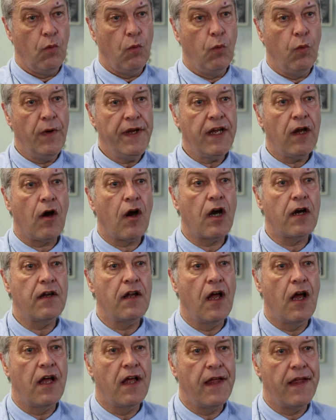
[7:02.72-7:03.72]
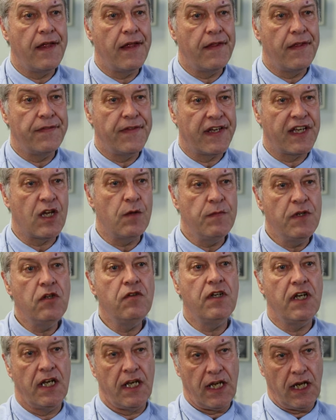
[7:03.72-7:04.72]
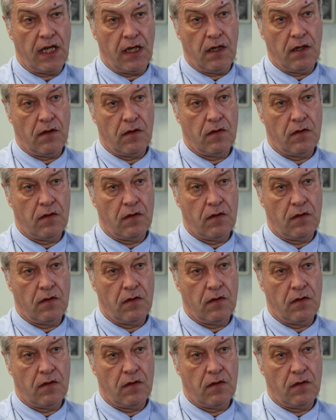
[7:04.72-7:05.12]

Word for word: We are the community.